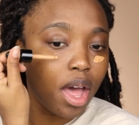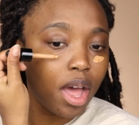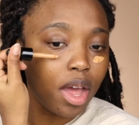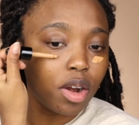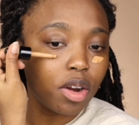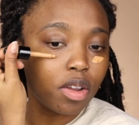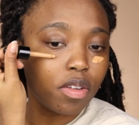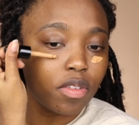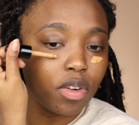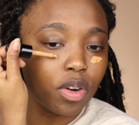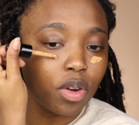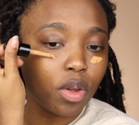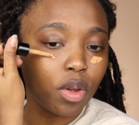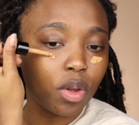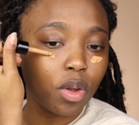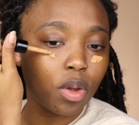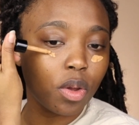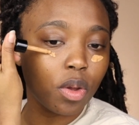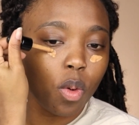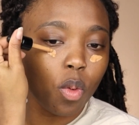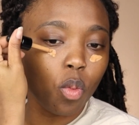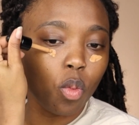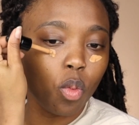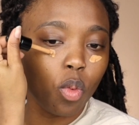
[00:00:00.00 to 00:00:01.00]
I don't even
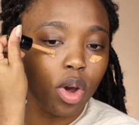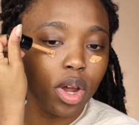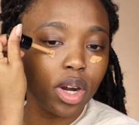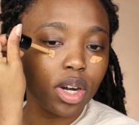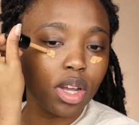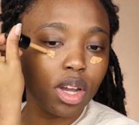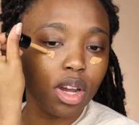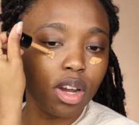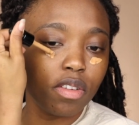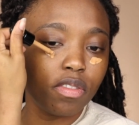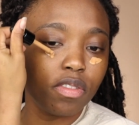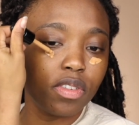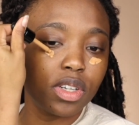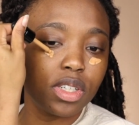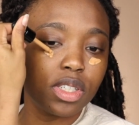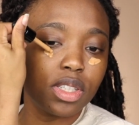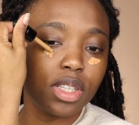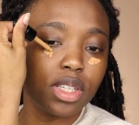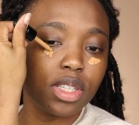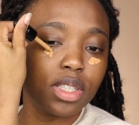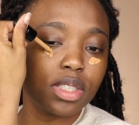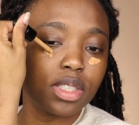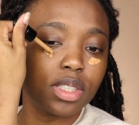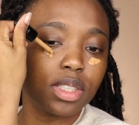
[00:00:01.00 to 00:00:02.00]
know what coverage
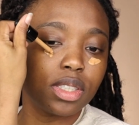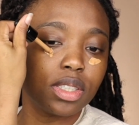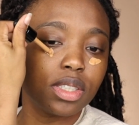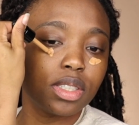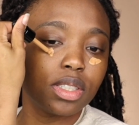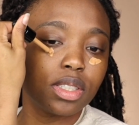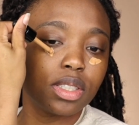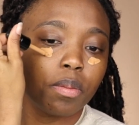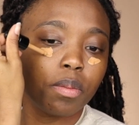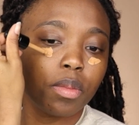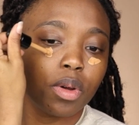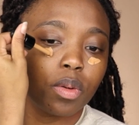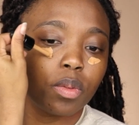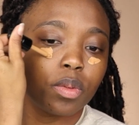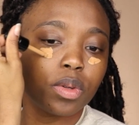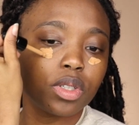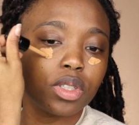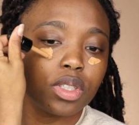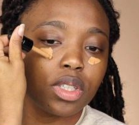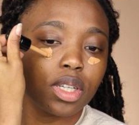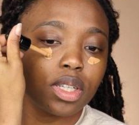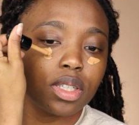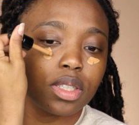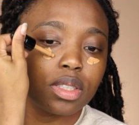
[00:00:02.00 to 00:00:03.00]
this is, but we
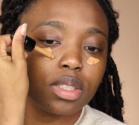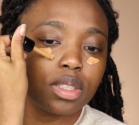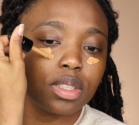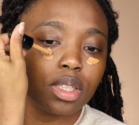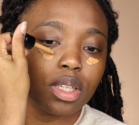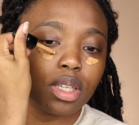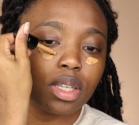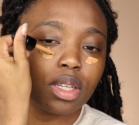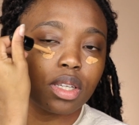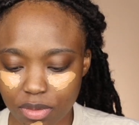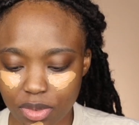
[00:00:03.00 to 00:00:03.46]
shall see.